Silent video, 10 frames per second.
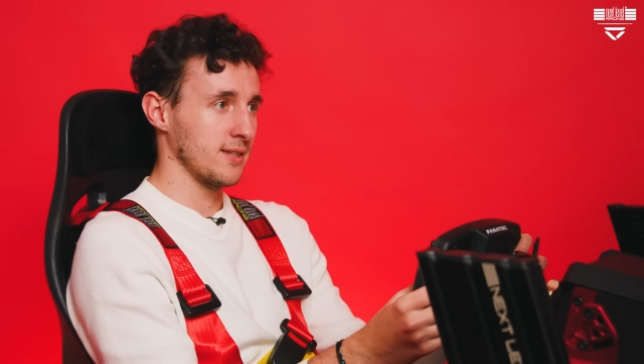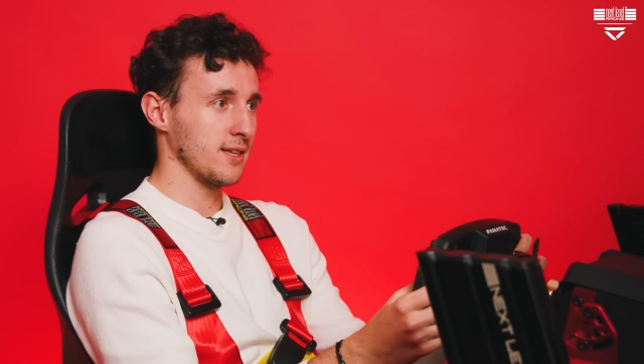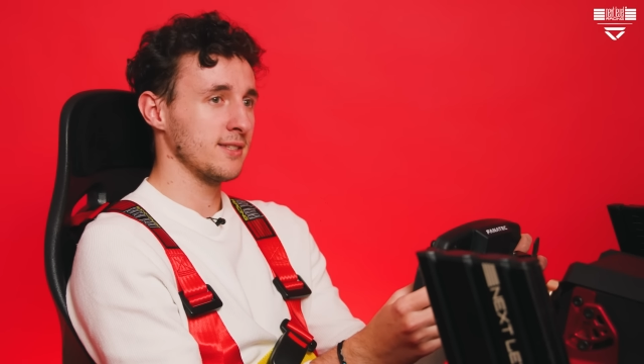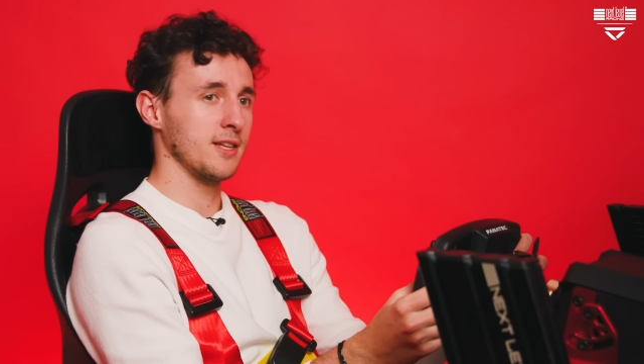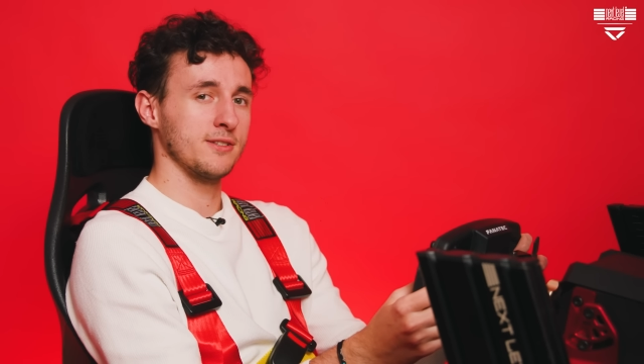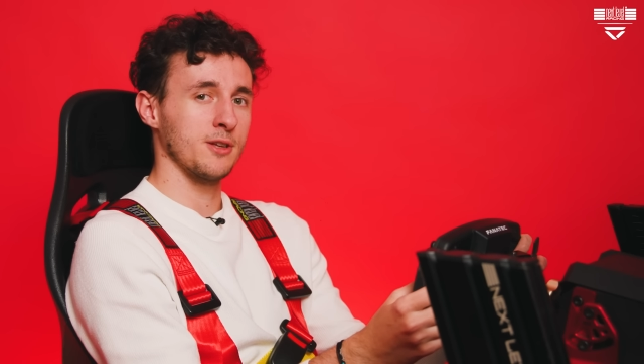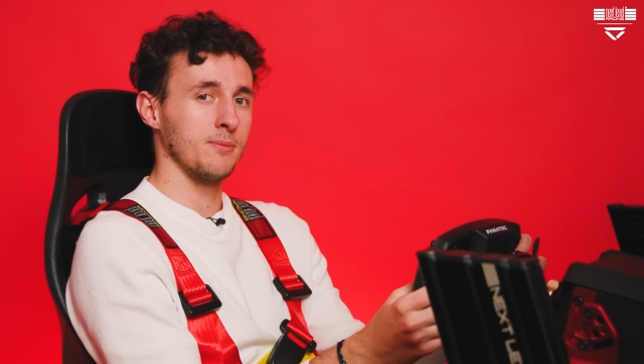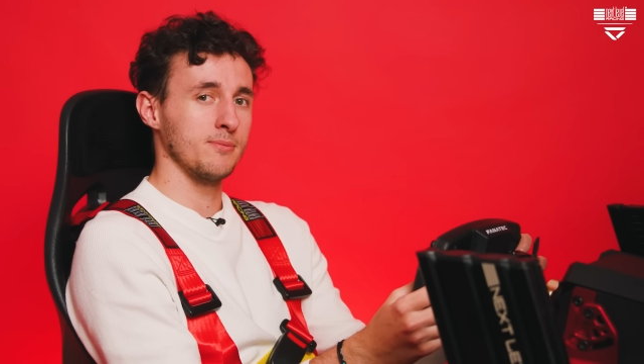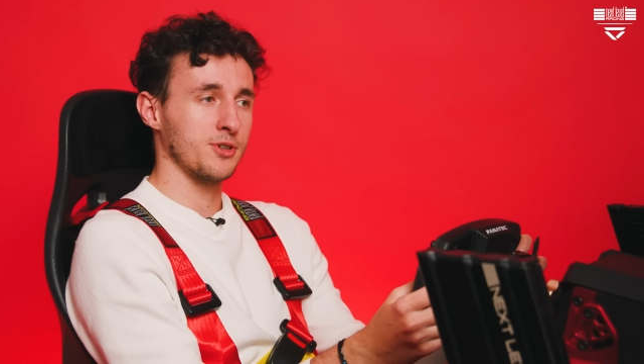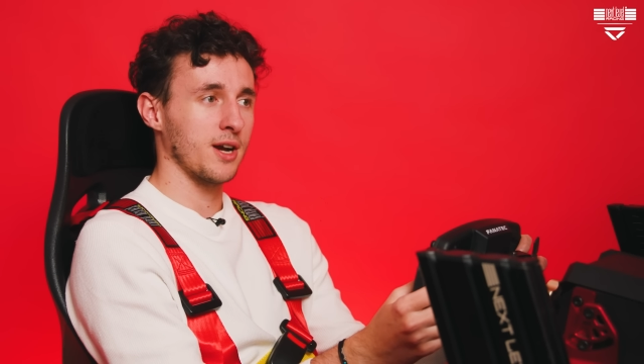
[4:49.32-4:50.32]
since
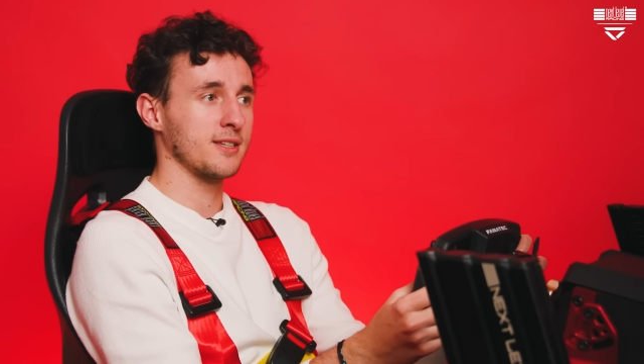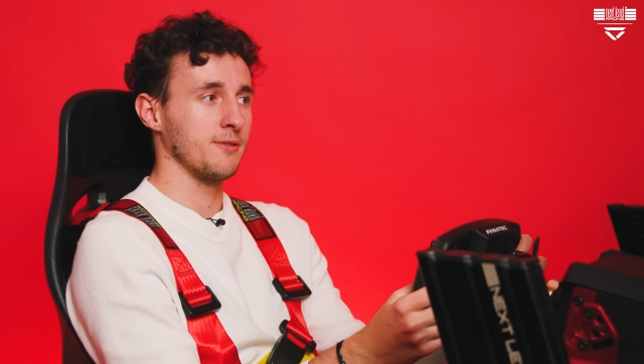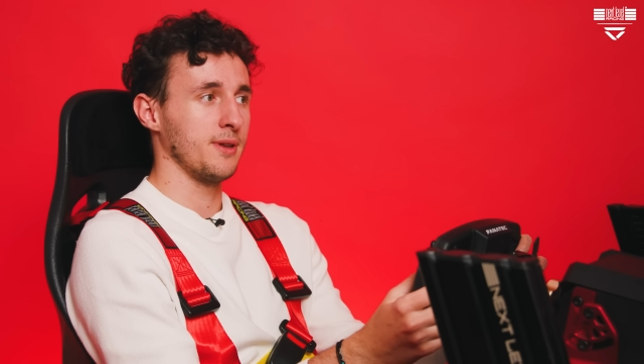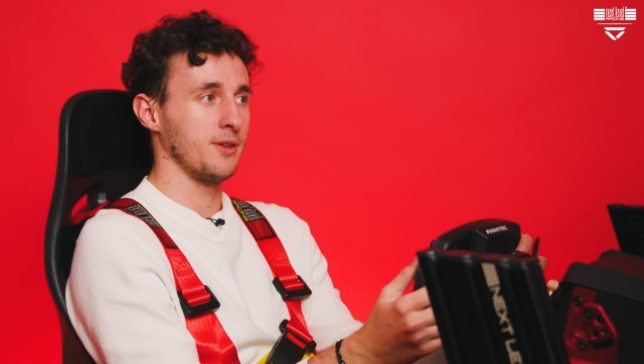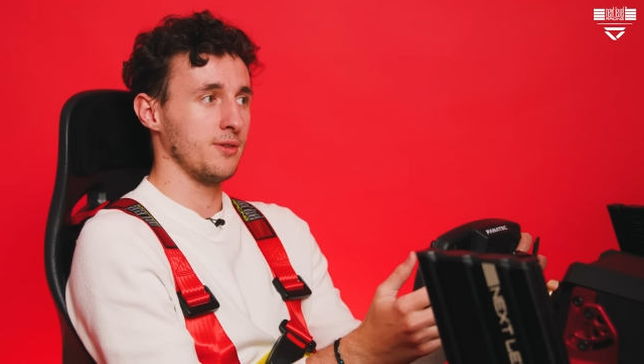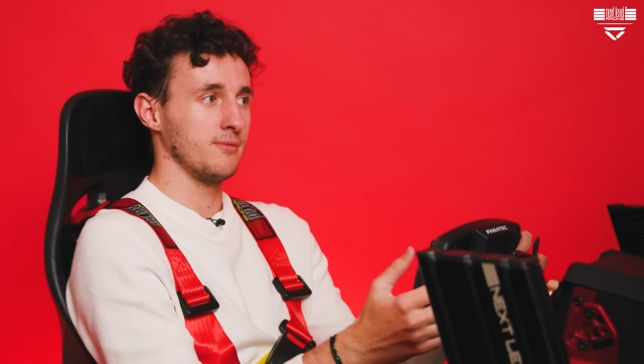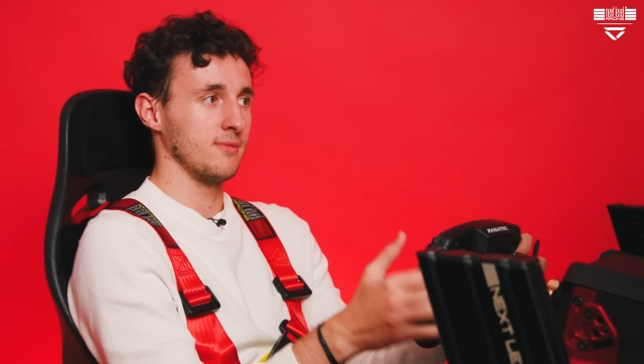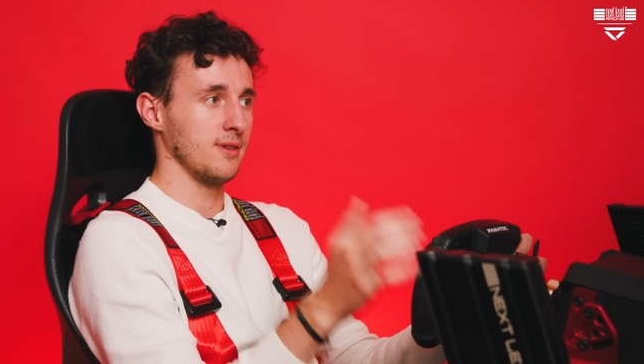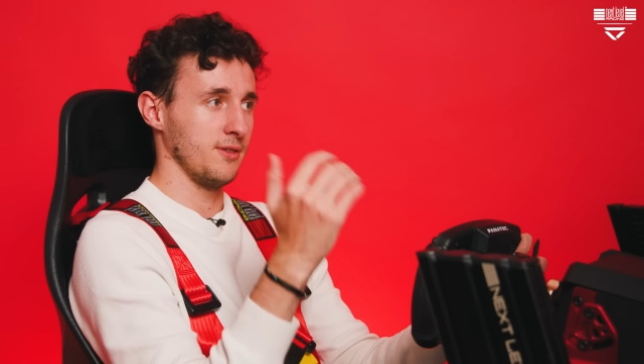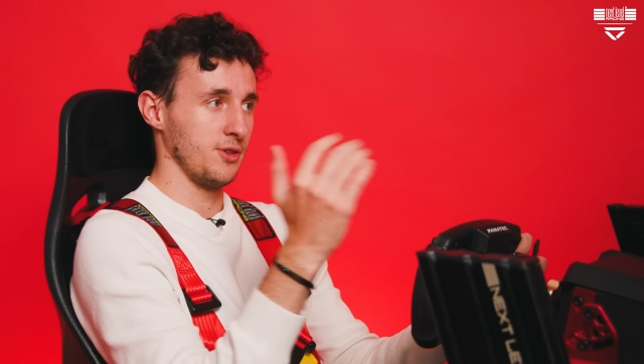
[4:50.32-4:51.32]
some tracks have been
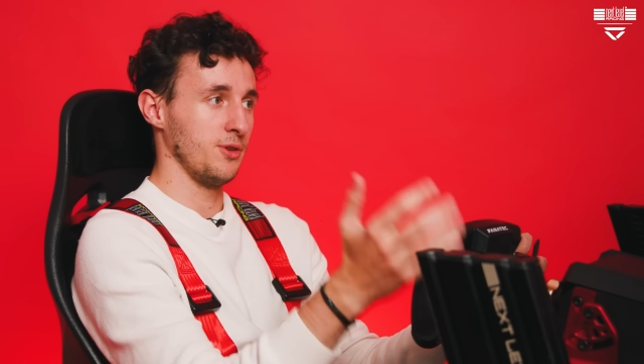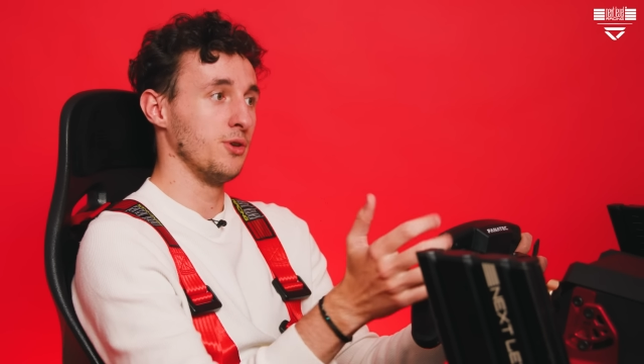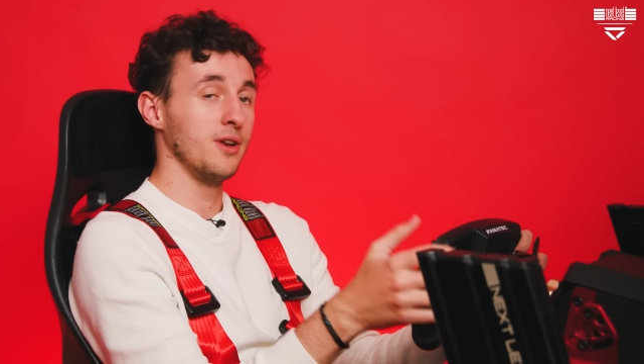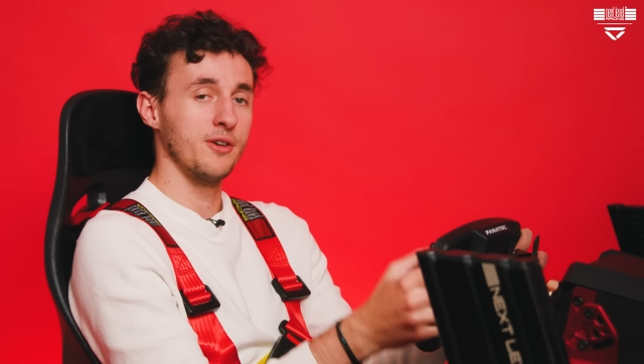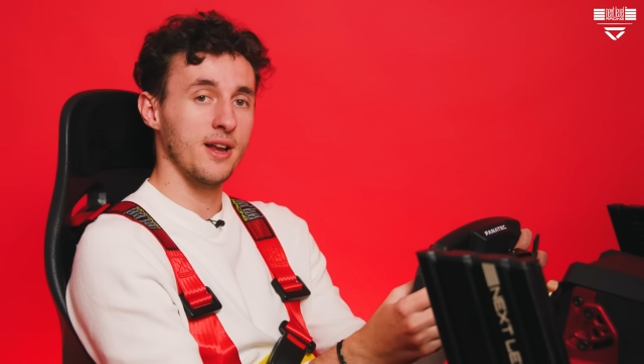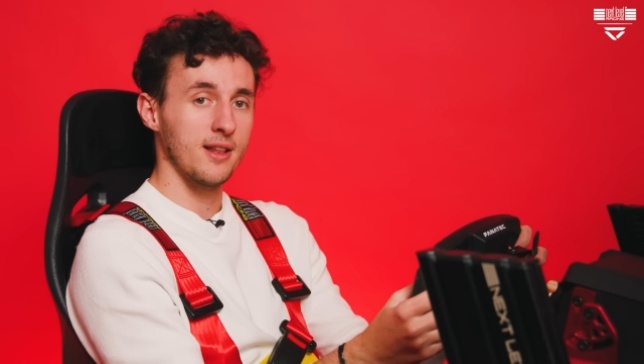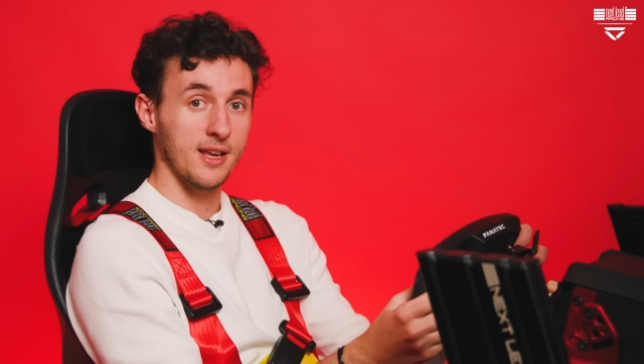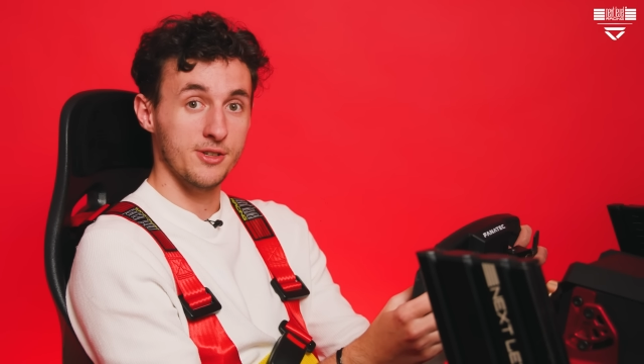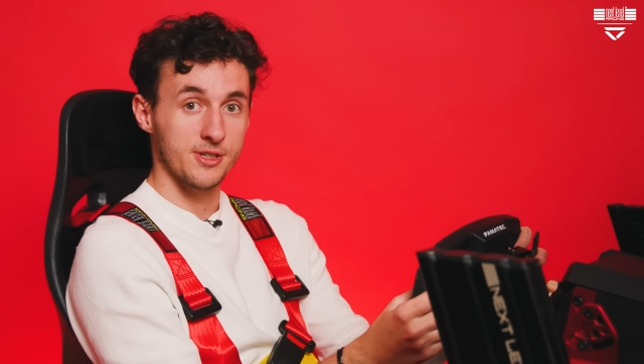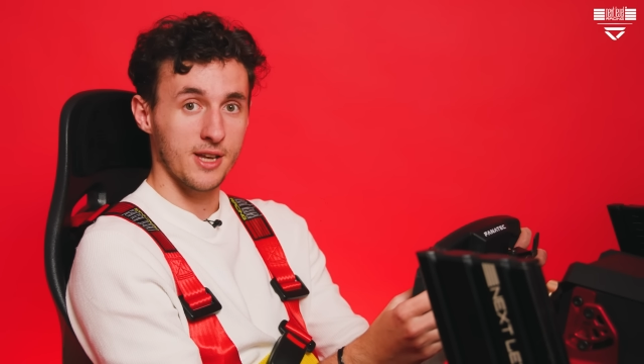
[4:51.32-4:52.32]
newly
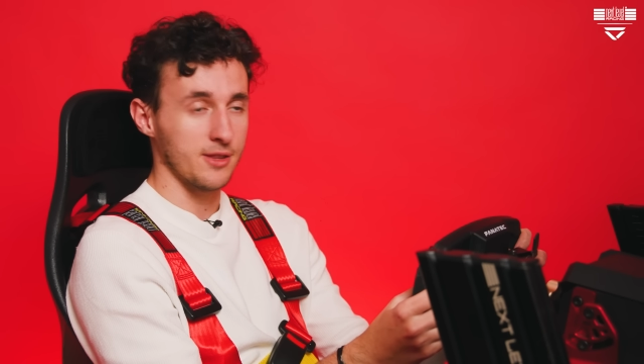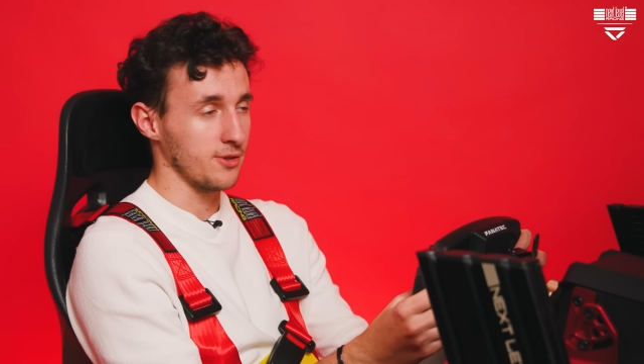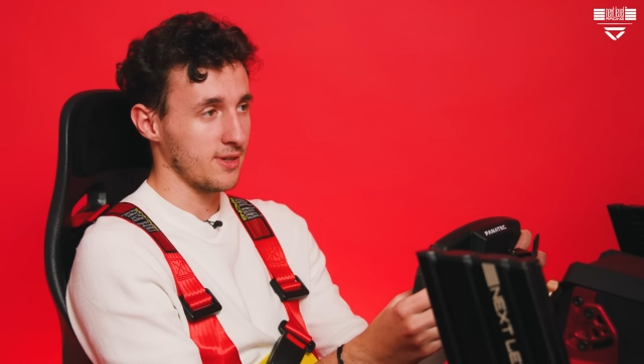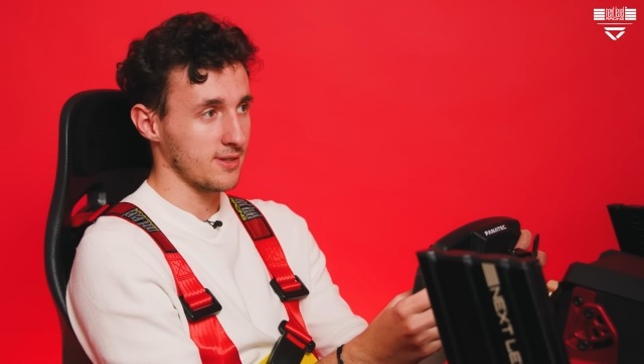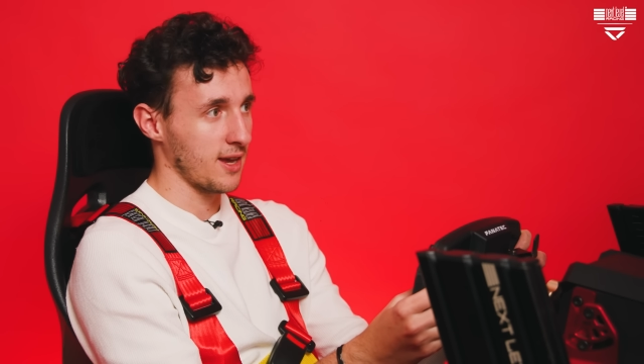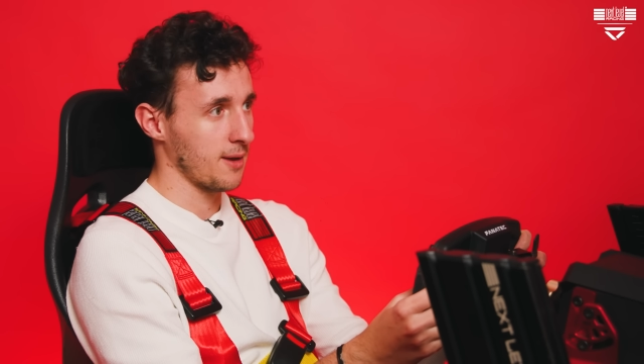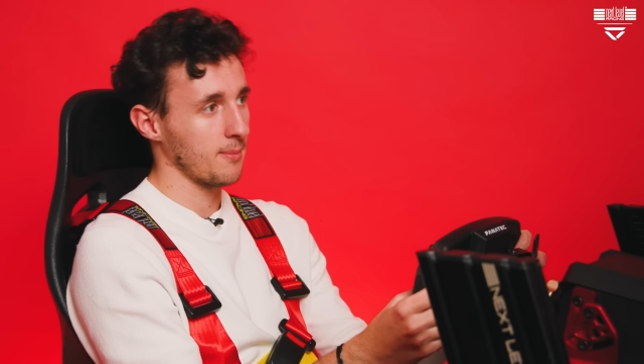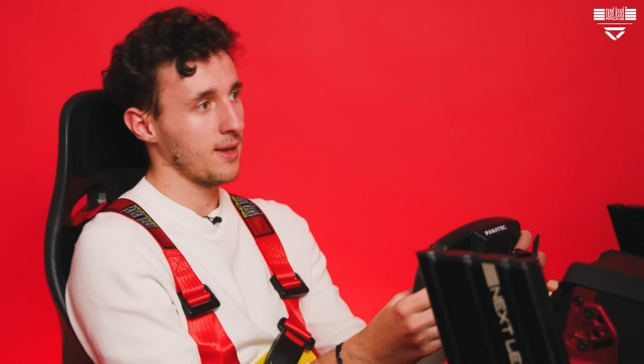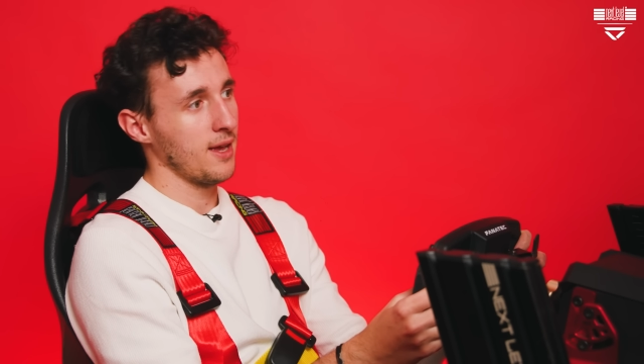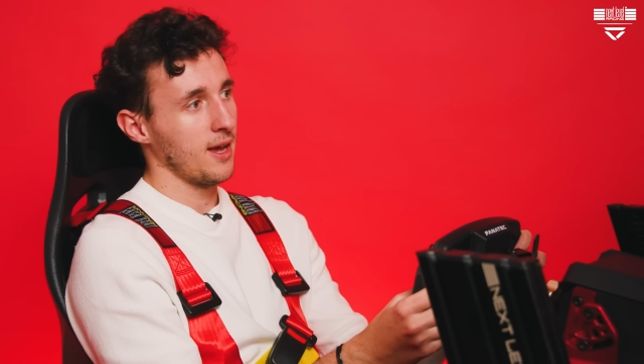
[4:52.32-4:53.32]
laser scanned on this game,